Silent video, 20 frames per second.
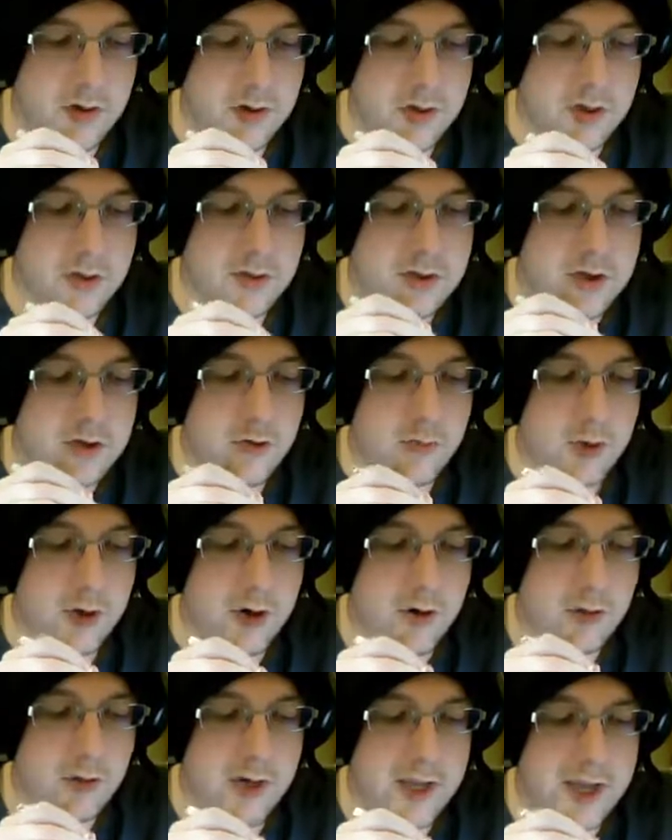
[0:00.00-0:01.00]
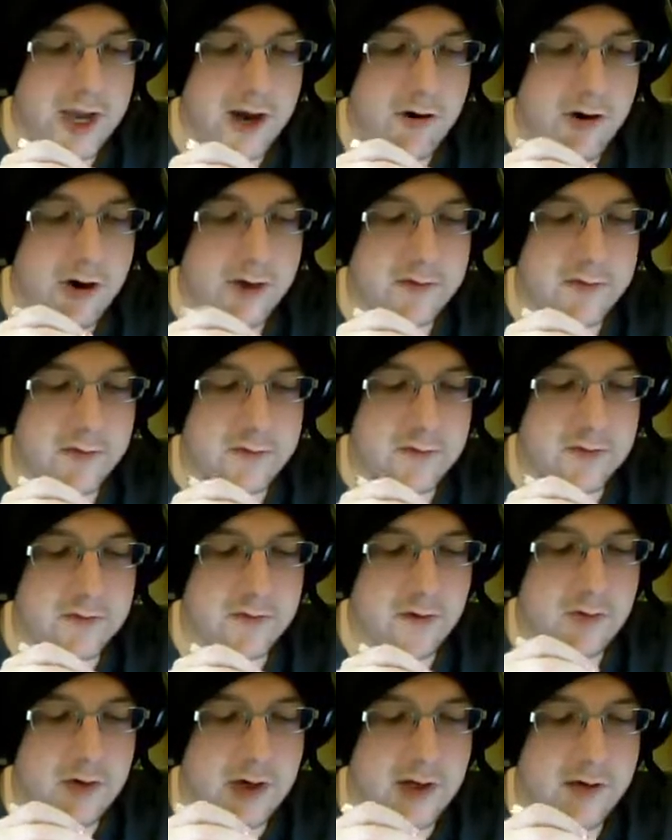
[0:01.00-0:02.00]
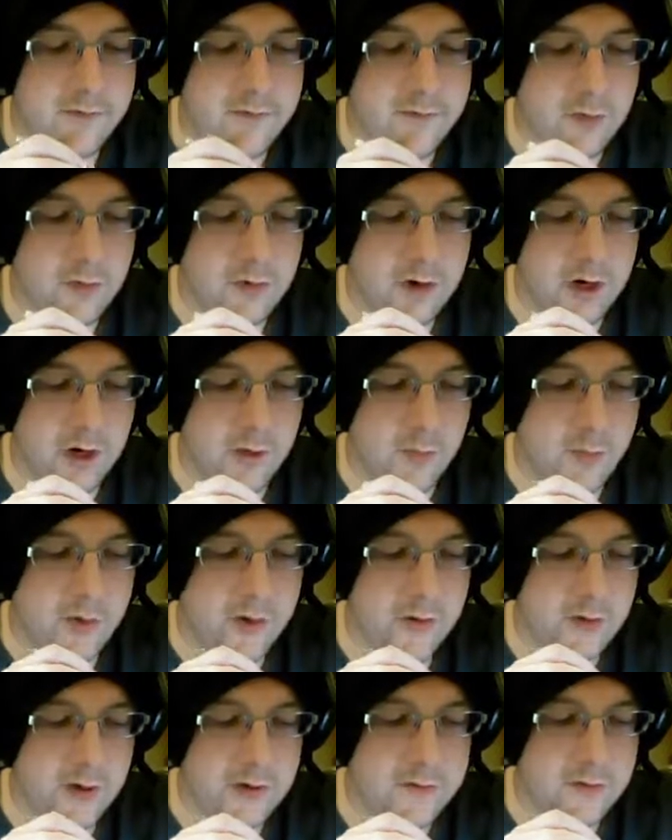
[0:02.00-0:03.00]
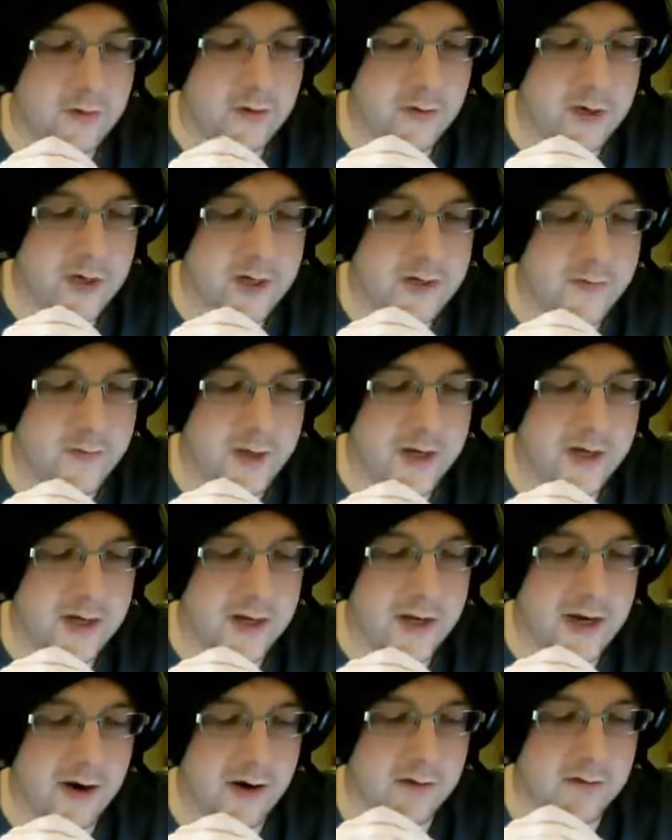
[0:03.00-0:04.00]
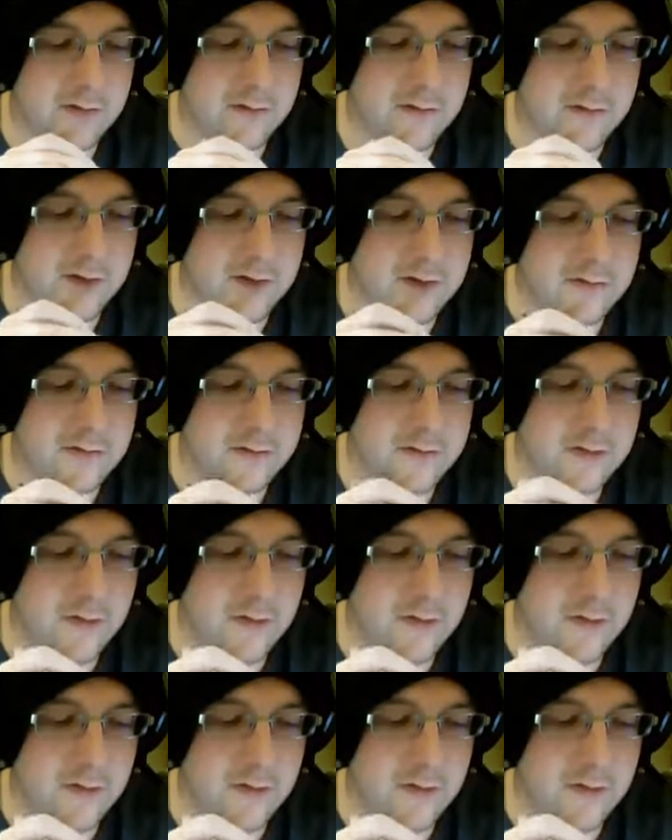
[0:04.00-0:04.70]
You do, but on characters, it's only a 4-up. It's only on independent characters that it's a